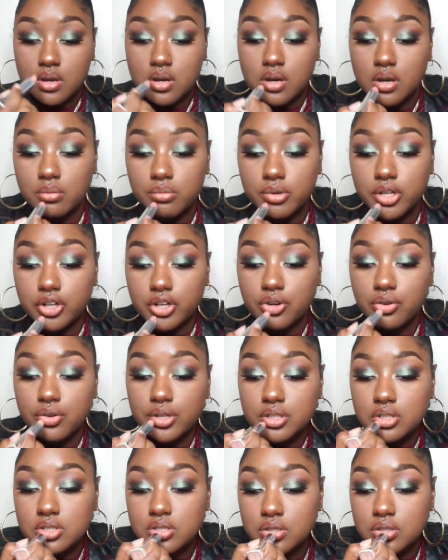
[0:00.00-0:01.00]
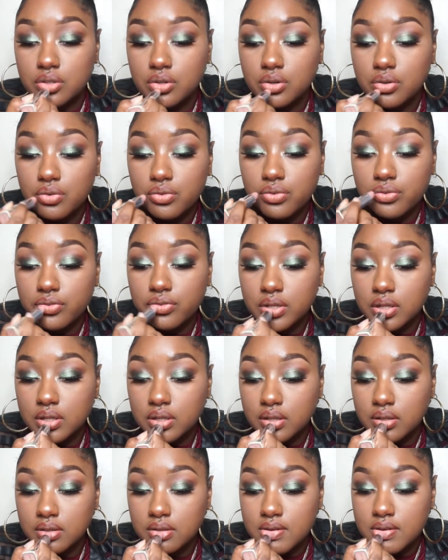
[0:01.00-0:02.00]
and we're going to fill
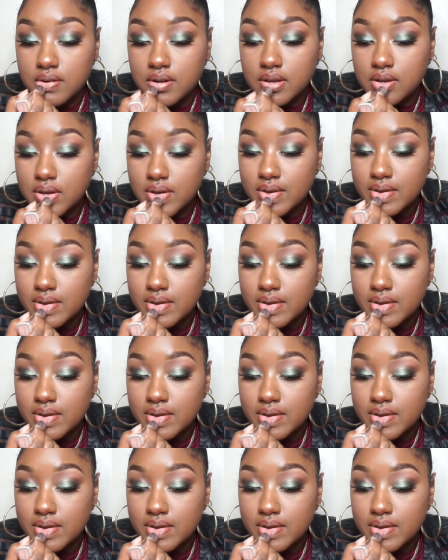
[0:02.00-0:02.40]
in